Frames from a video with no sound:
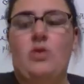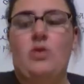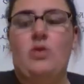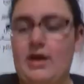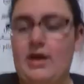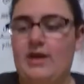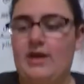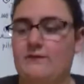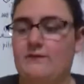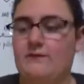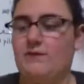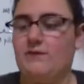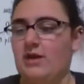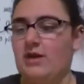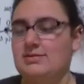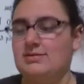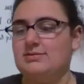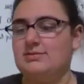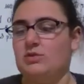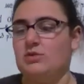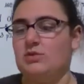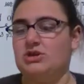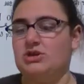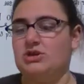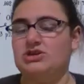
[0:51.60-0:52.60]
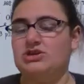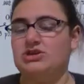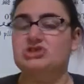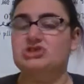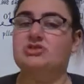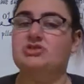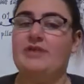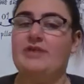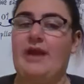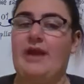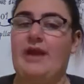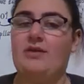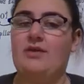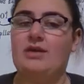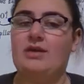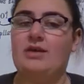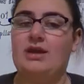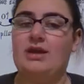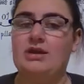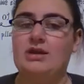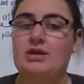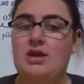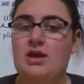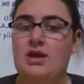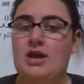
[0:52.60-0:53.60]
for us in Westchester County,
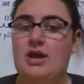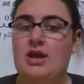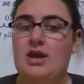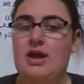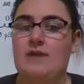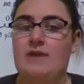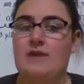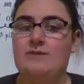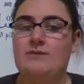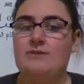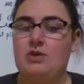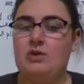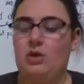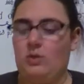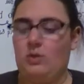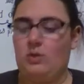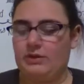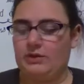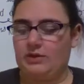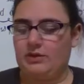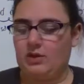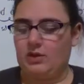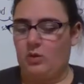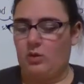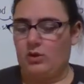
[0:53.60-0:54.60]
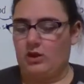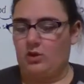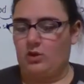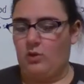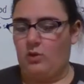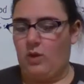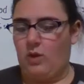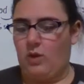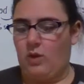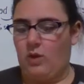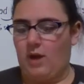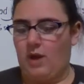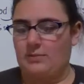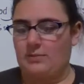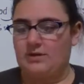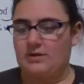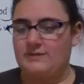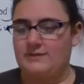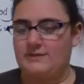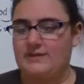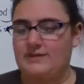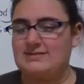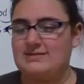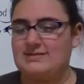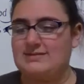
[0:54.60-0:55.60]
if you go on the Cornell Cooperative
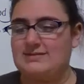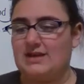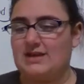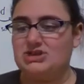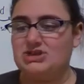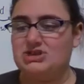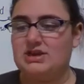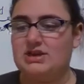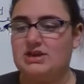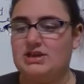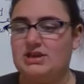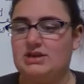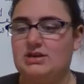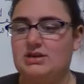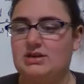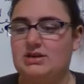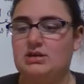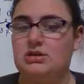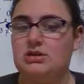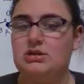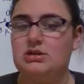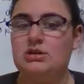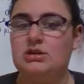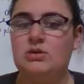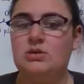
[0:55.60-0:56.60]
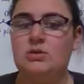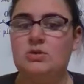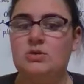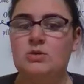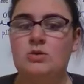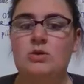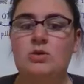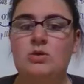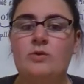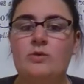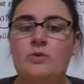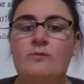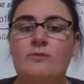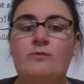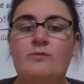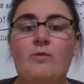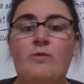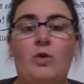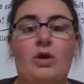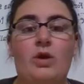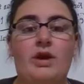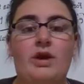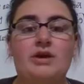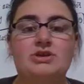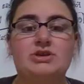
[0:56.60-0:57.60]
Extension
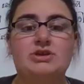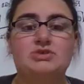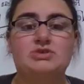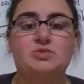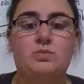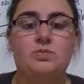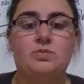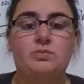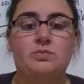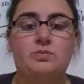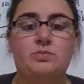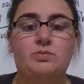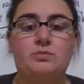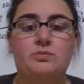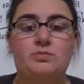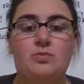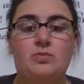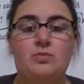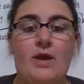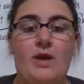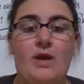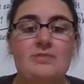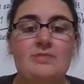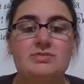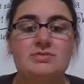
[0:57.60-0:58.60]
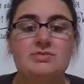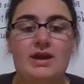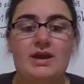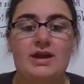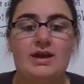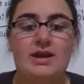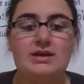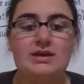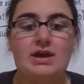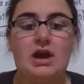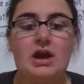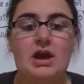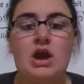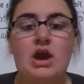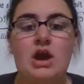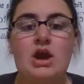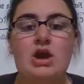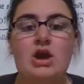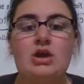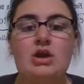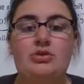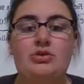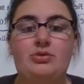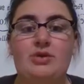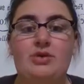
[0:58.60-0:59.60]
4-H website,
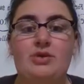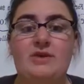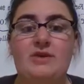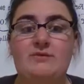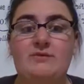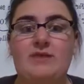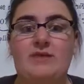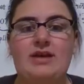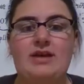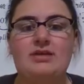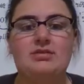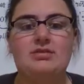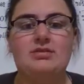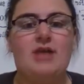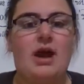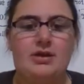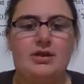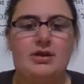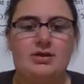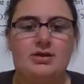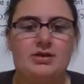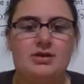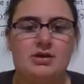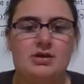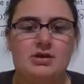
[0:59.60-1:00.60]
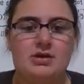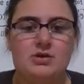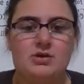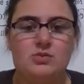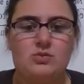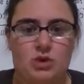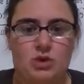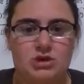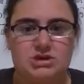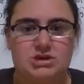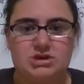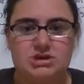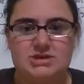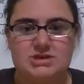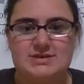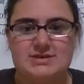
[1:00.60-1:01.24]
you can find a lot of the worksheets